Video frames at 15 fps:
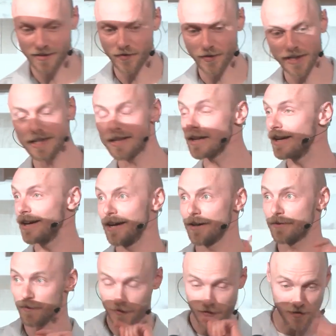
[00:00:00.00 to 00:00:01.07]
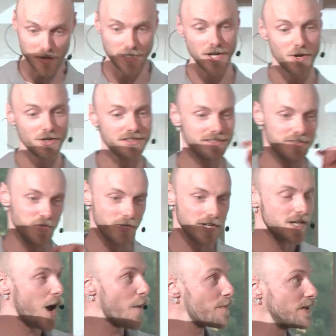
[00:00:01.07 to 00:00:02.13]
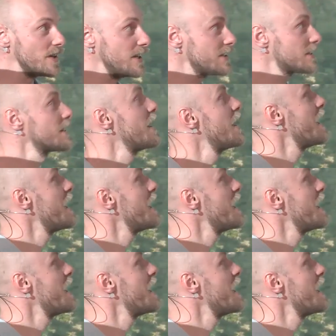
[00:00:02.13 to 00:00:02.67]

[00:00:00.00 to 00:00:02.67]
3 studios, 3 companies,